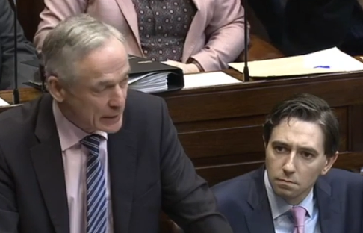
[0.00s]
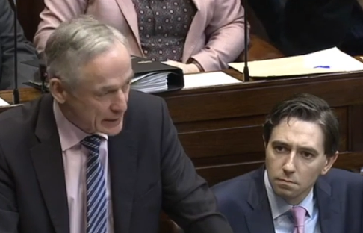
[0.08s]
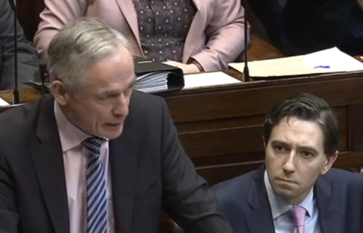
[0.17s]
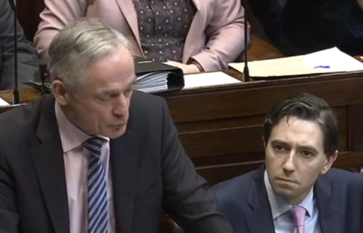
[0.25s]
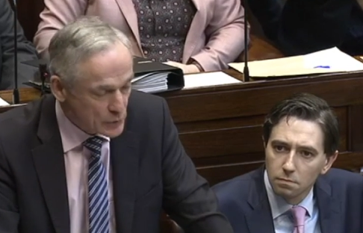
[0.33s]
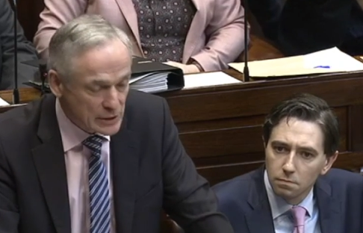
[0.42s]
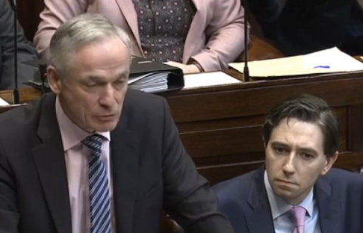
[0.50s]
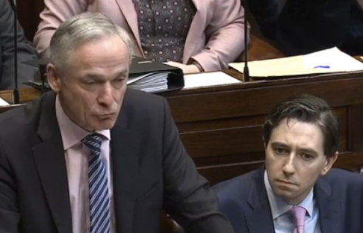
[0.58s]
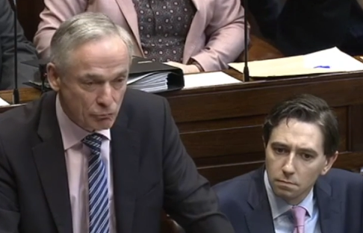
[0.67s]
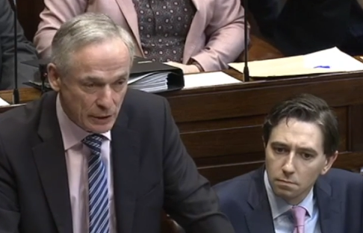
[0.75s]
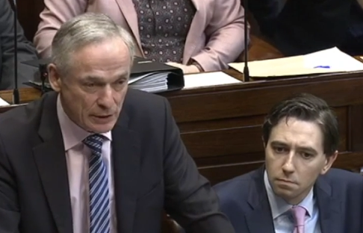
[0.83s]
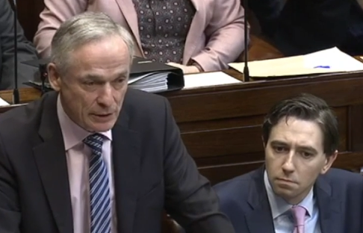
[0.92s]
Speaker 1: That was
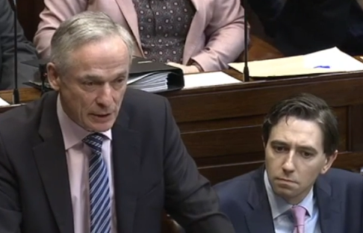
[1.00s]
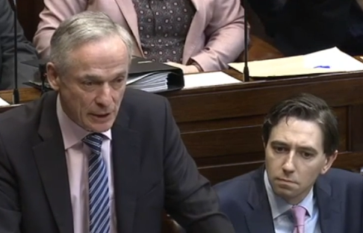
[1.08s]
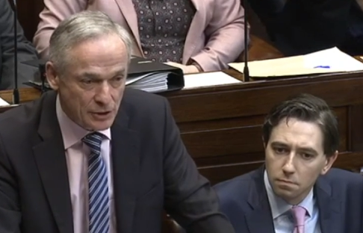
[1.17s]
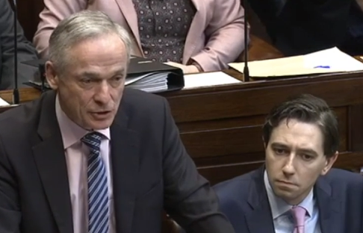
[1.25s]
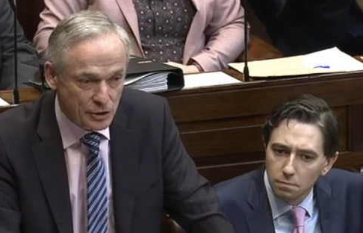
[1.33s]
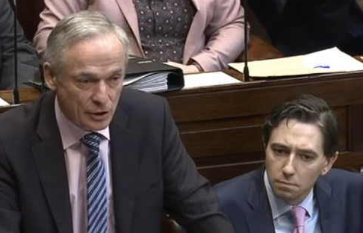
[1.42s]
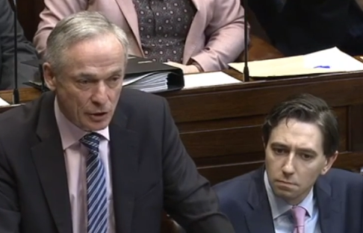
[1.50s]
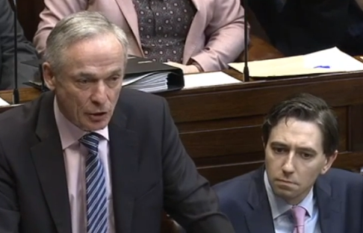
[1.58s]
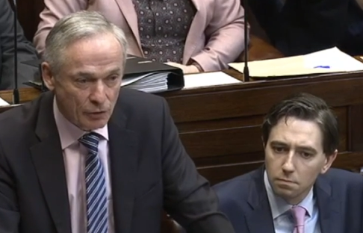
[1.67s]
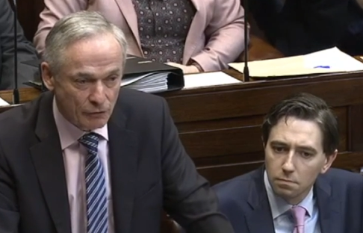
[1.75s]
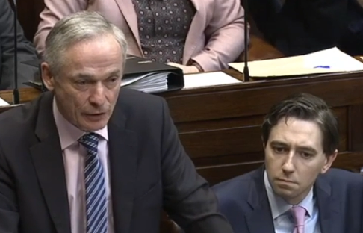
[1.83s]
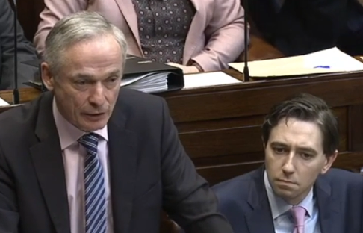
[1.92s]
written into the
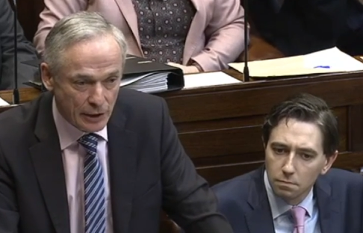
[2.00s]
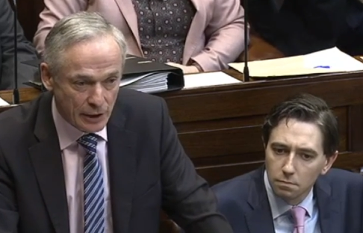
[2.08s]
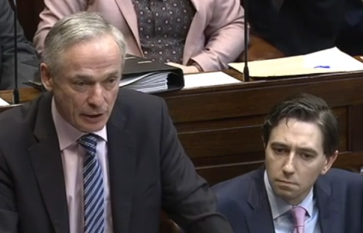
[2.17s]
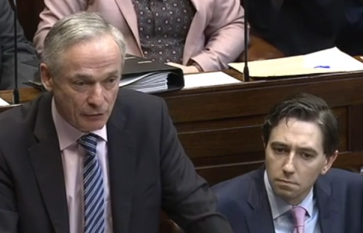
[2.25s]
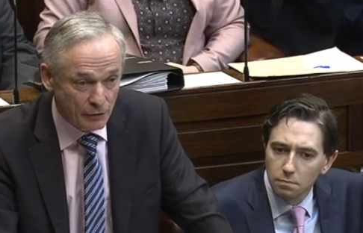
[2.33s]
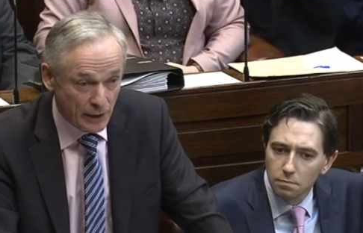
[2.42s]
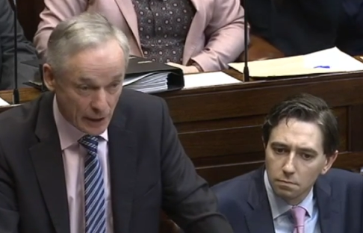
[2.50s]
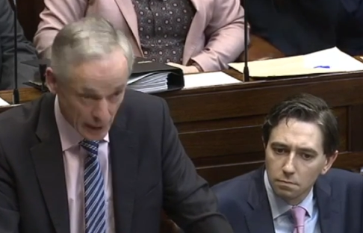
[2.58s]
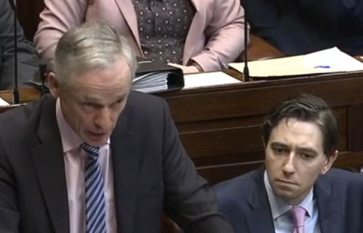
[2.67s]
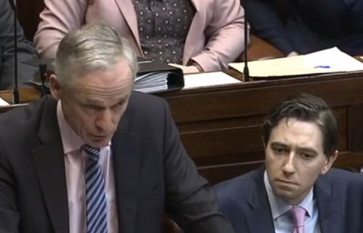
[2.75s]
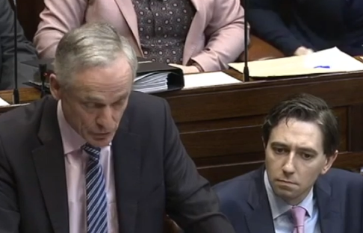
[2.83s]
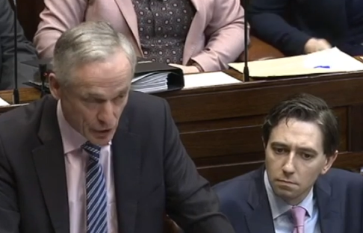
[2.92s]
law very carefully, and
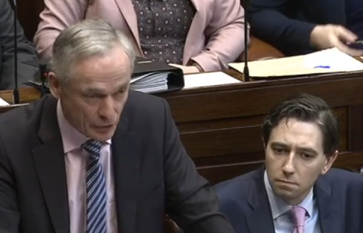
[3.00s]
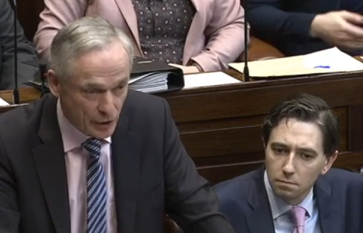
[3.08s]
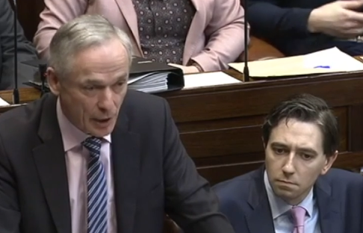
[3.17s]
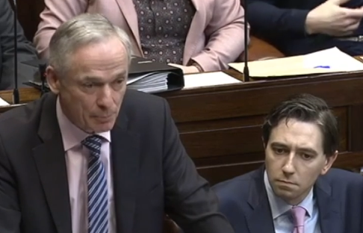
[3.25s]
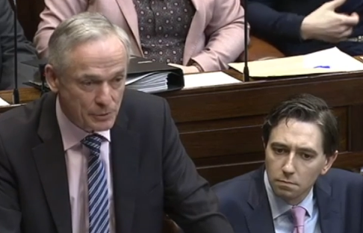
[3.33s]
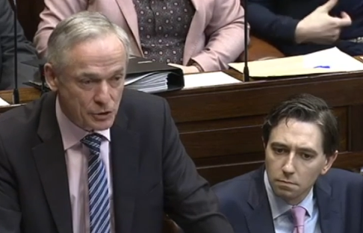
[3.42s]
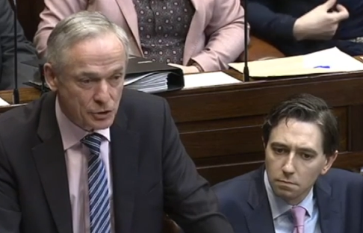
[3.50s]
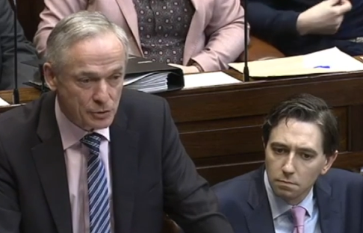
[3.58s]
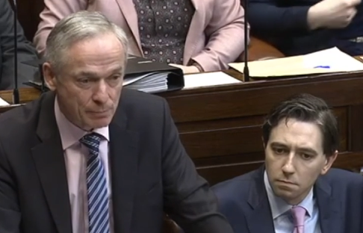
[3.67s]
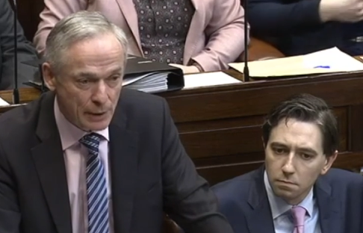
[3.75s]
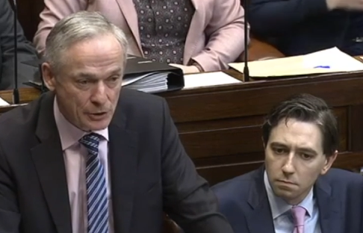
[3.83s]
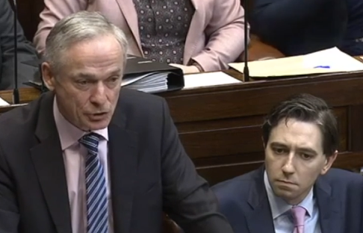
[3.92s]
I was on the
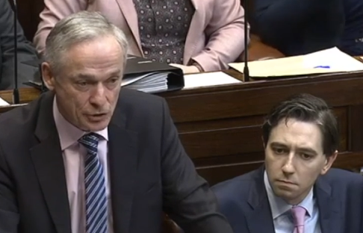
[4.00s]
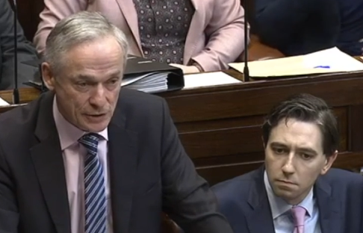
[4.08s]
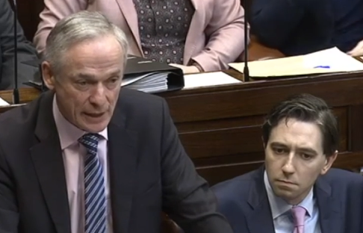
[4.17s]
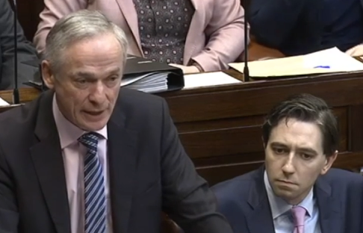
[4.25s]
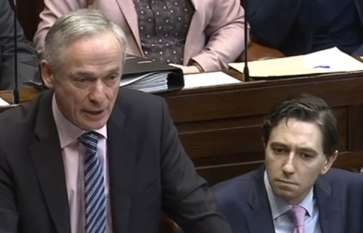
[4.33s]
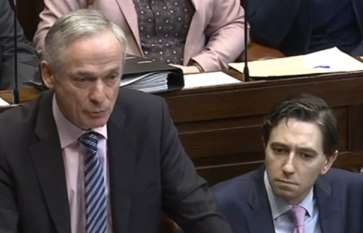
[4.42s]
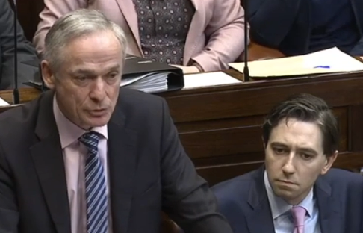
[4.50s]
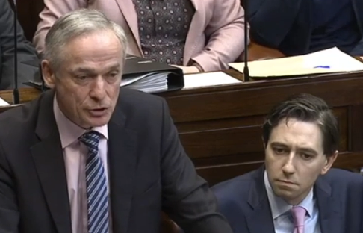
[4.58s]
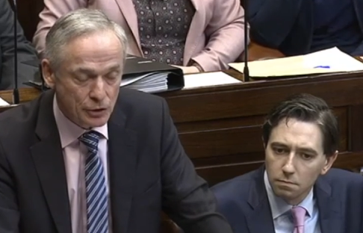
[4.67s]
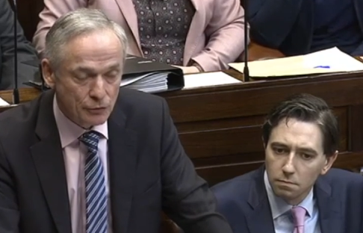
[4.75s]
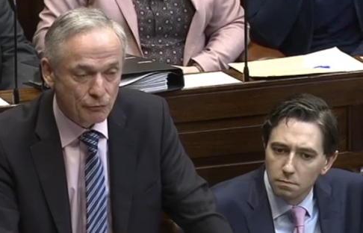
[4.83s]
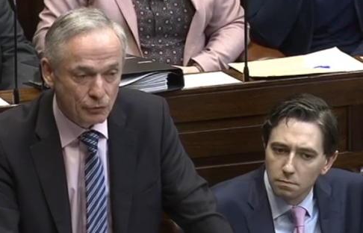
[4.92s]
opposition benches, and that was
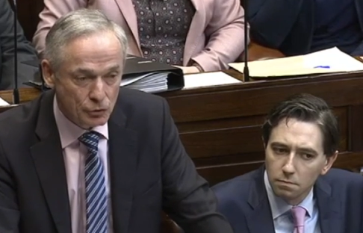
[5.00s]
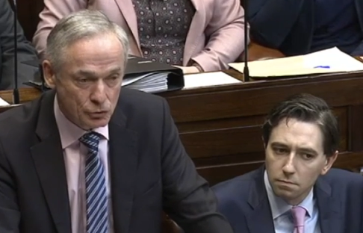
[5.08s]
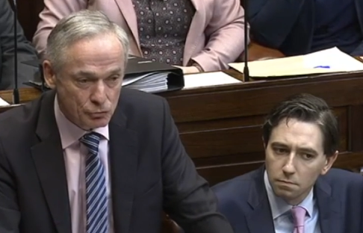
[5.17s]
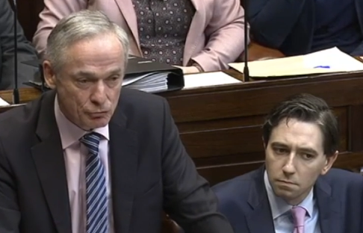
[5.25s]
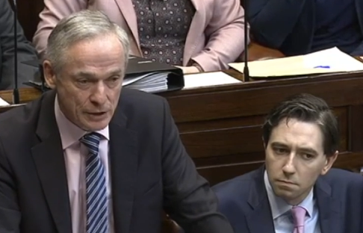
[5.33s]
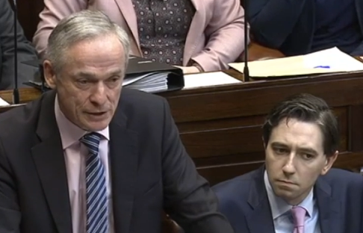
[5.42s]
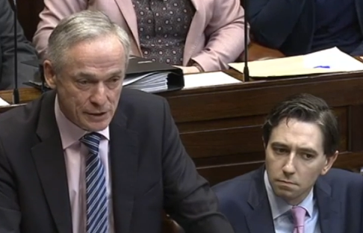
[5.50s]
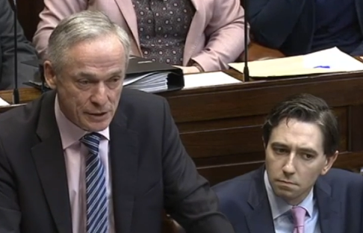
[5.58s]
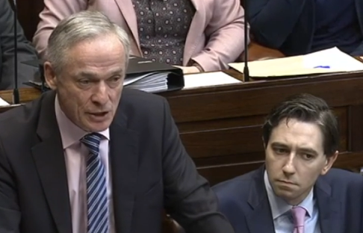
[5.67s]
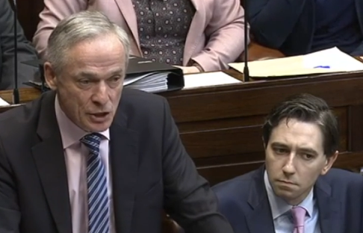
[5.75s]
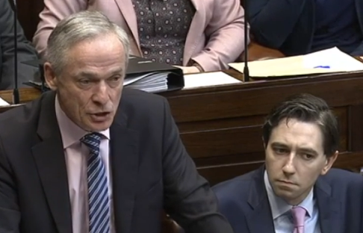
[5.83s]
done for good reason,